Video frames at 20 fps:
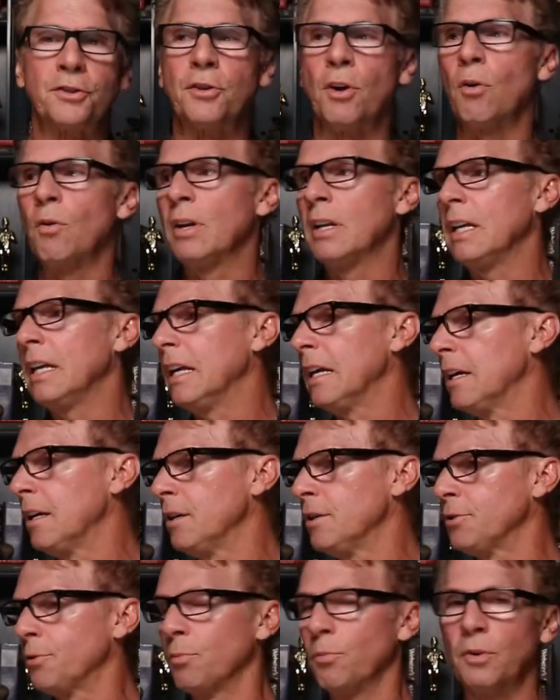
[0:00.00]
so it
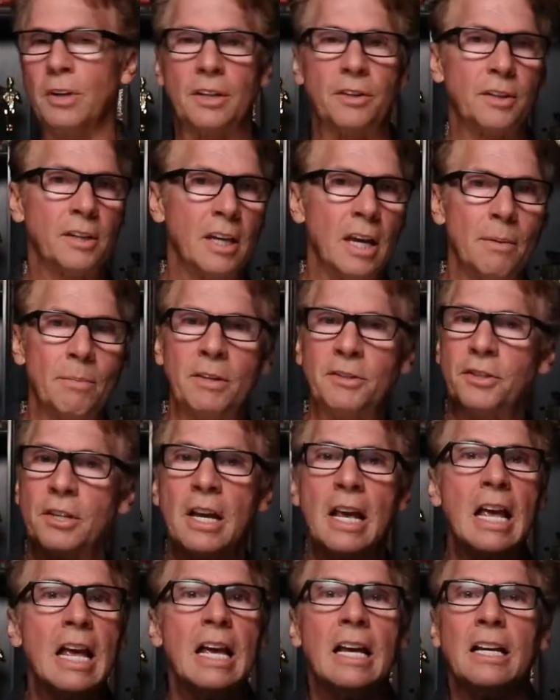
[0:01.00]
is with
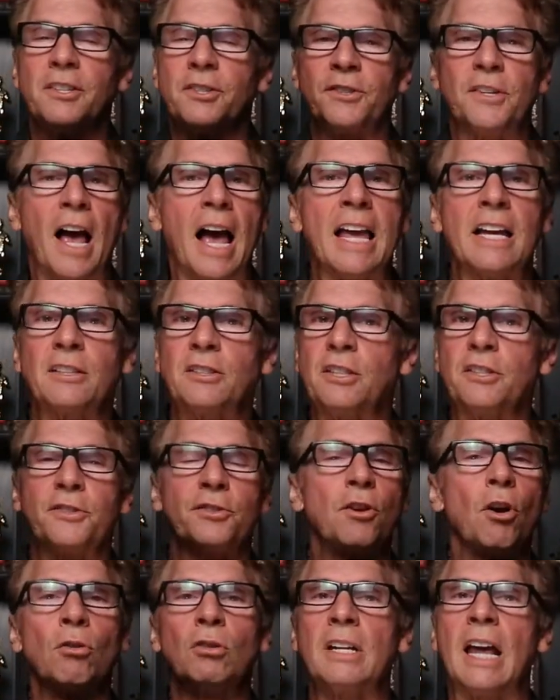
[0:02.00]
chemists,
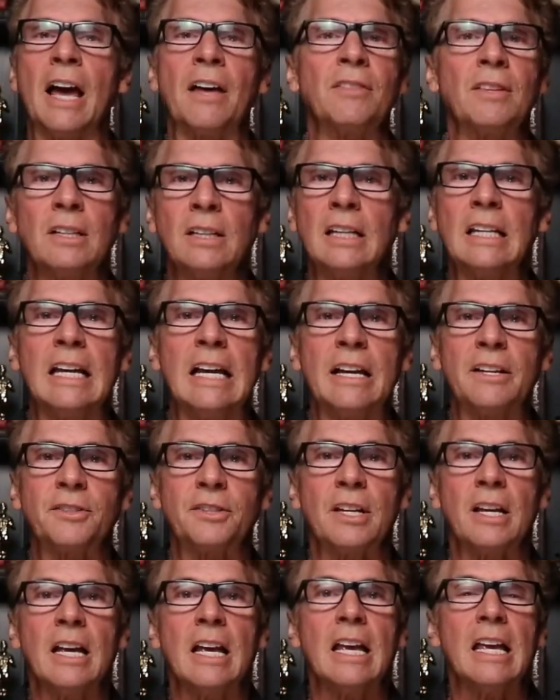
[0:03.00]
scientists. Go down the
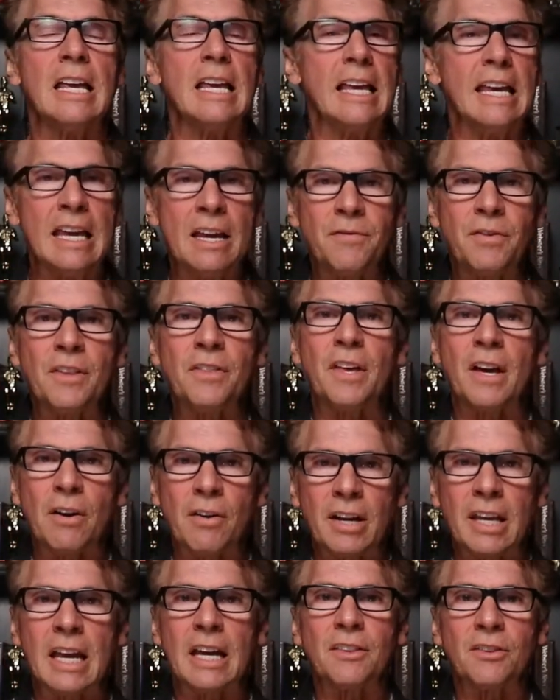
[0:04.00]
list even
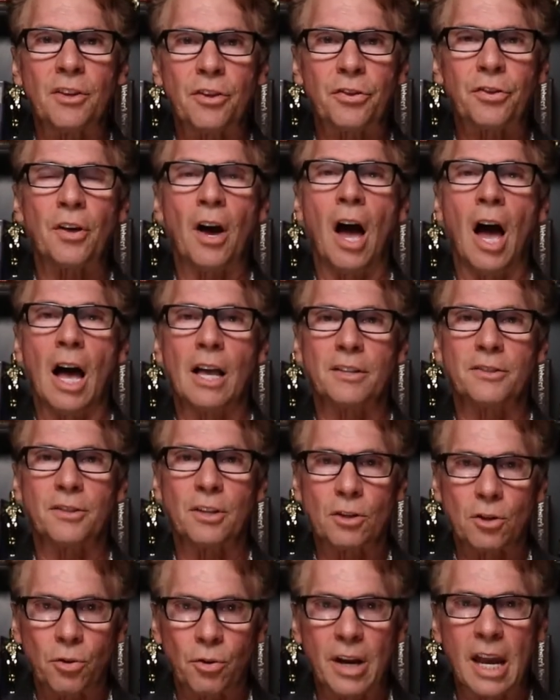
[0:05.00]
there again, the thoughts,
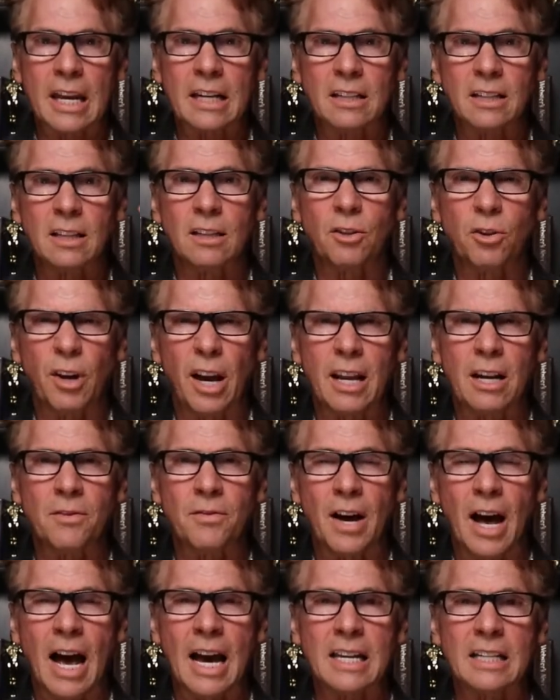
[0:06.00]
the create,
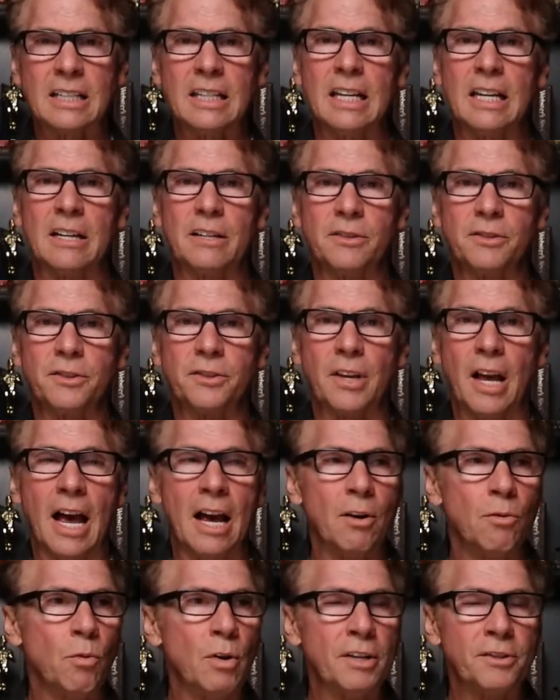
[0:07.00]
creative ideas.
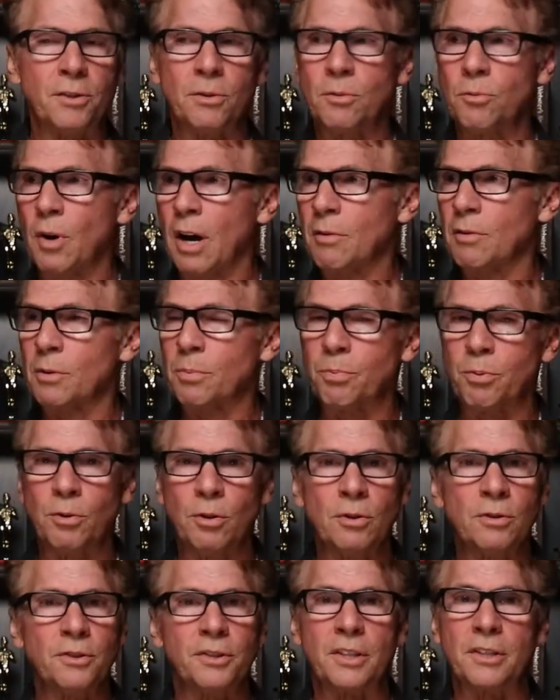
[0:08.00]
I wisdom dwell with
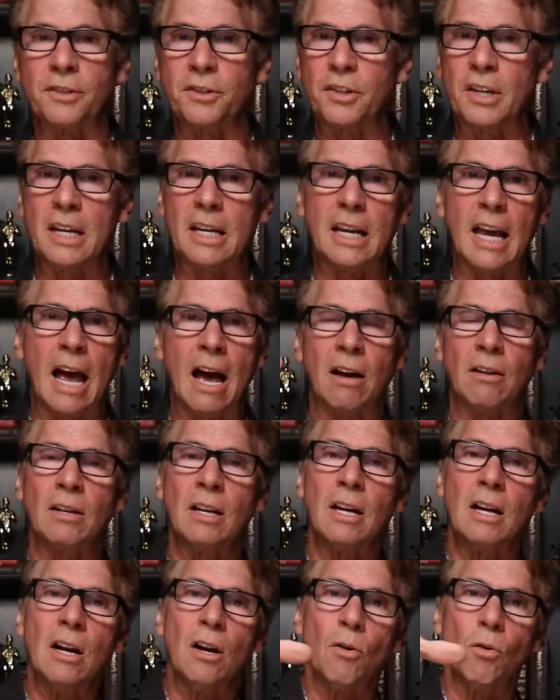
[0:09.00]
prudence and seek
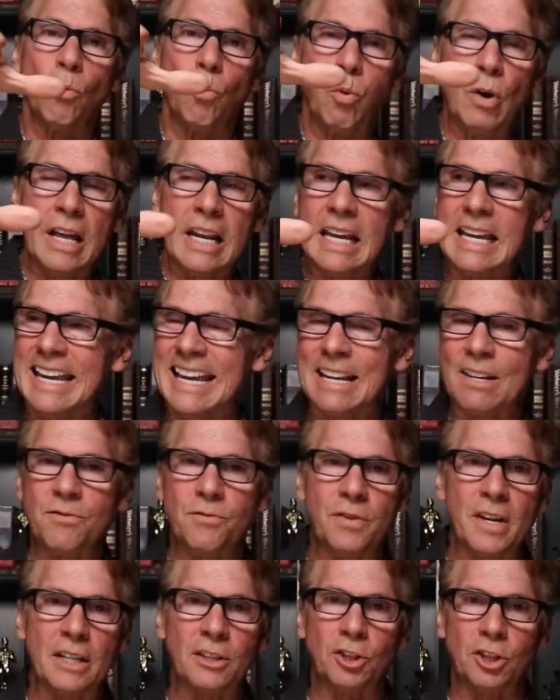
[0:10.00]
out witty
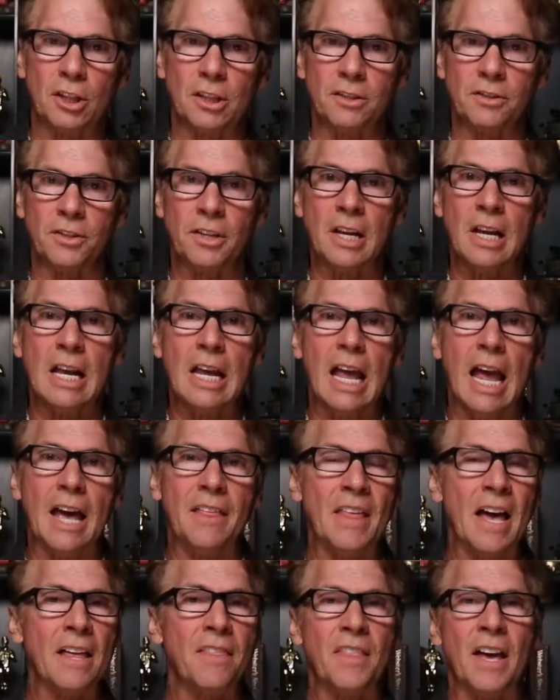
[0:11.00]
inventions.
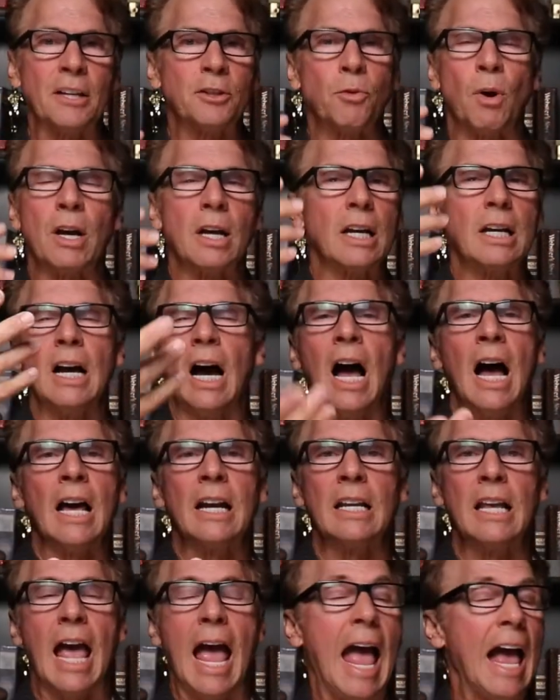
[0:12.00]
And that, that's what
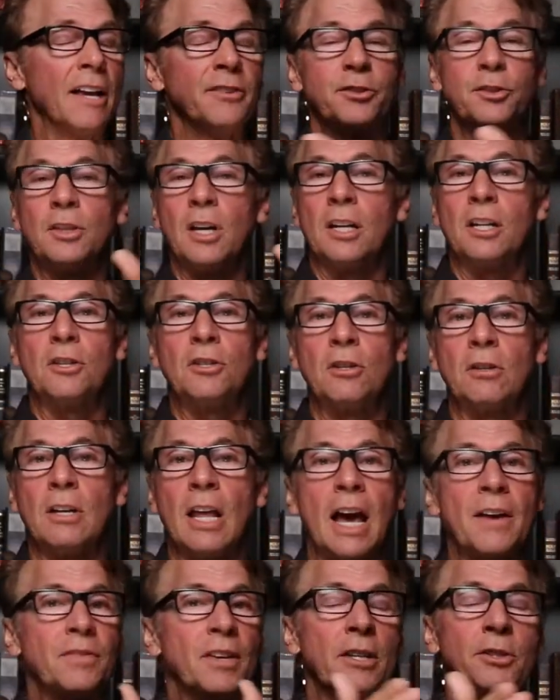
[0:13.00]
God has done in your
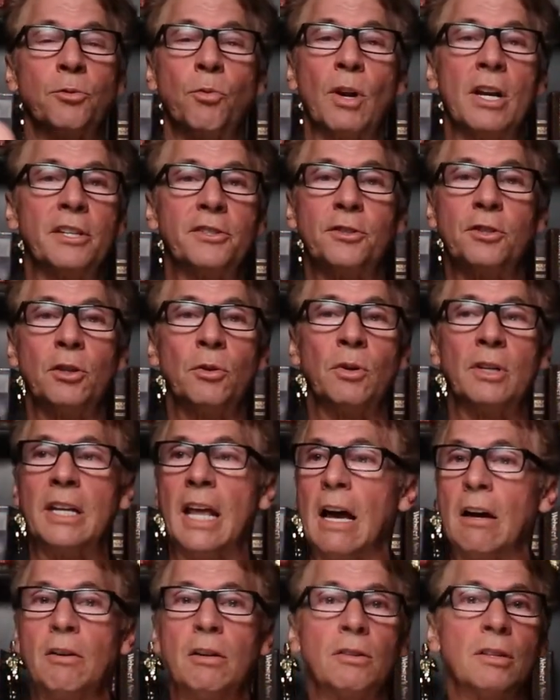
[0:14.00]
life. That's what He's doing
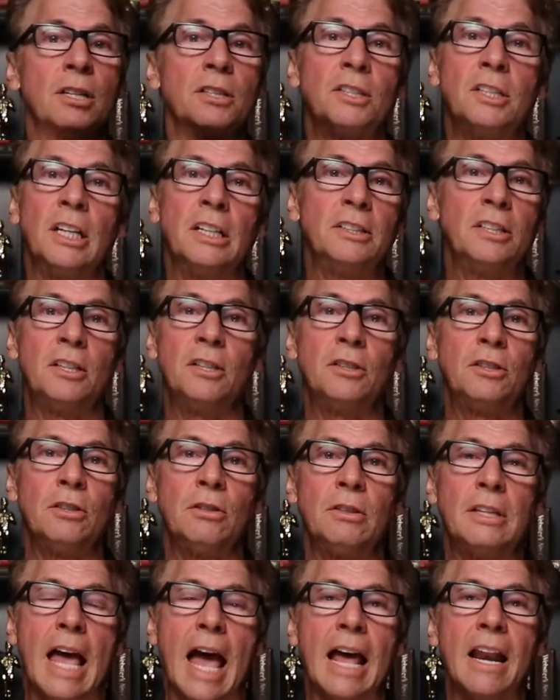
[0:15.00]
now. He'll continue to
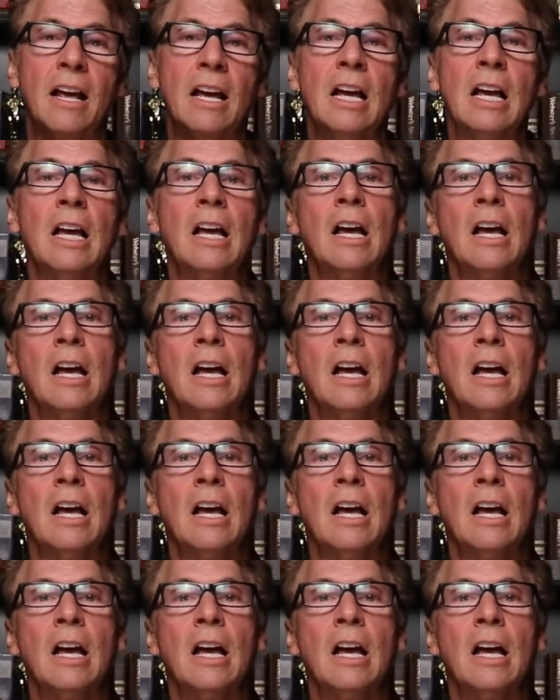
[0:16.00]
do that.